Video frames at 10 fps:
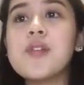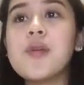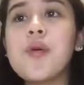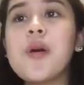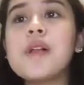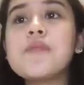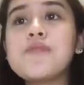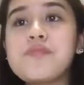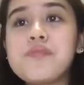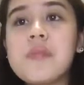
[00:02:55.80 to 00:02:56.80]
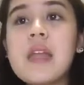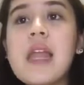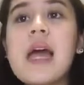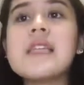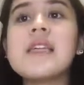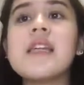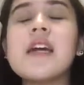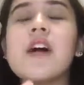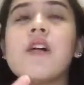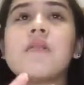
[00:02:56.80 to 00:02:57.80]
role as an
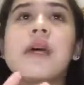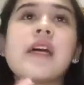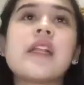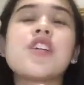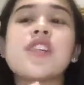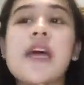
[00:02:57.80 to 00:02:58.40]
English